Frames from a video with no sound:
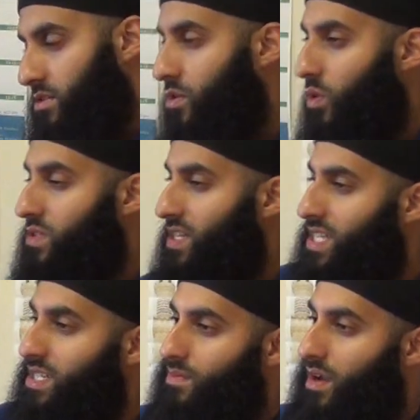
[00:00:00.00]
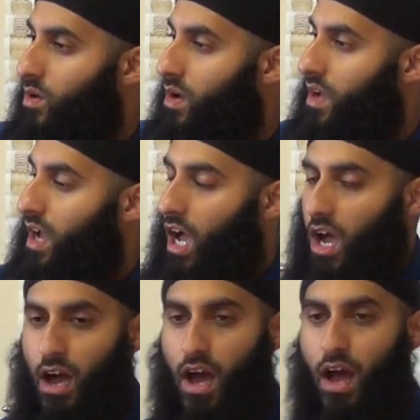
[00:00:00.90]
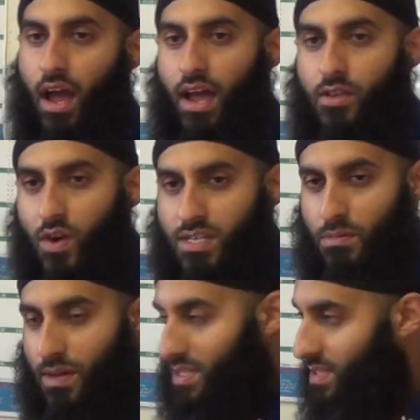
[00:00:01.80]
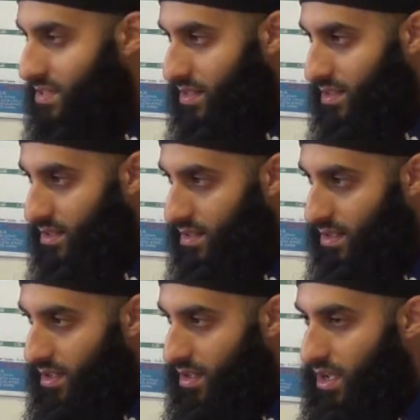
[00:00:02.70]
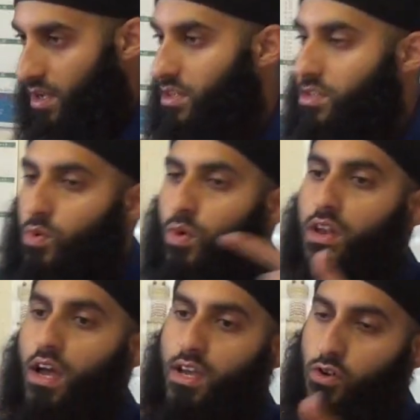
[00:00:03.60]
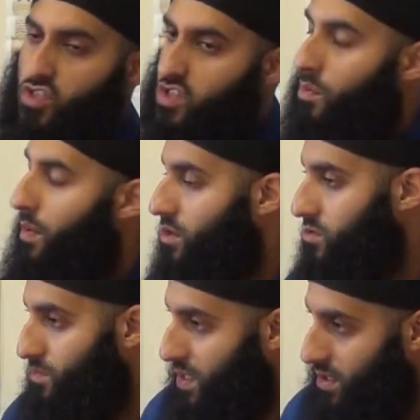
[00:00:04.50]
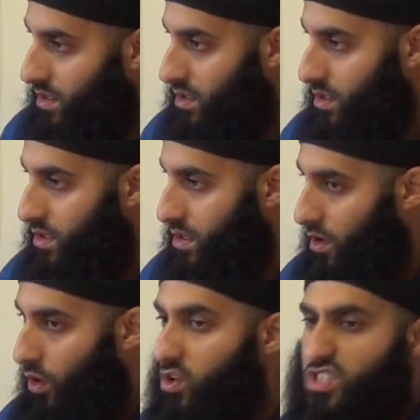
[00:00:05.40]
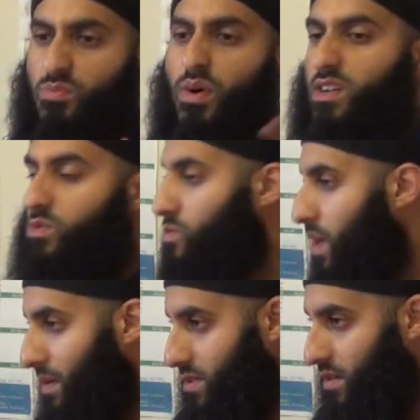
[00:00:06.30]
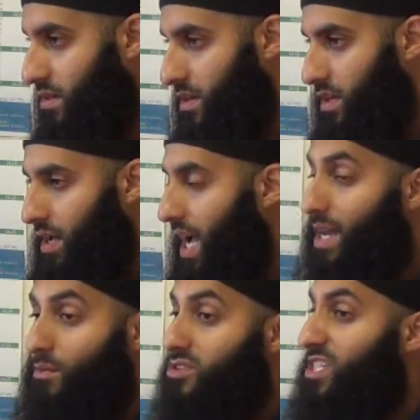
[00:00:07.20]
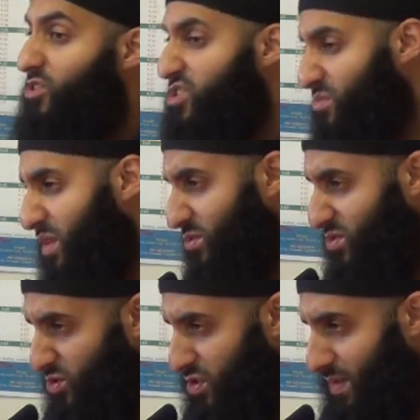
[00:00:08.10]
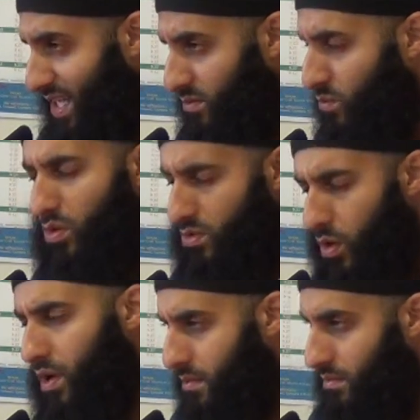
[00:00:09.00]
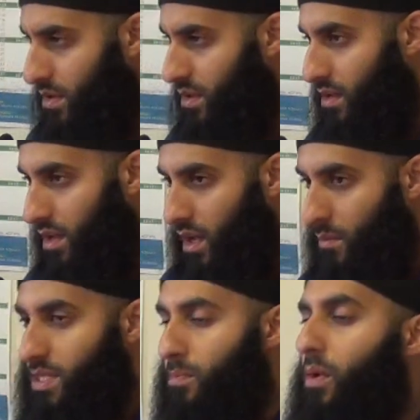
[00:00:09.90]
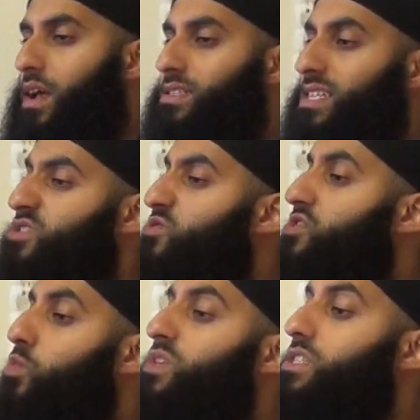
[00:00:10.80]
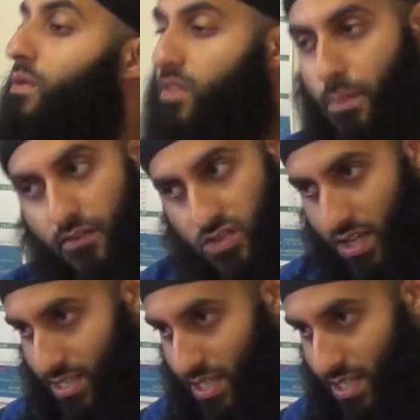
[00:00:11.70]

You go into Egypt now, and you ask them about Sisi, and you say, Wallahi, Husni Mubarak was better. Husni Mubarak was way better. And I'm not saying Husni Mubarak was a good man, we all know him. But the point is that this was the wisdom of the Prophet.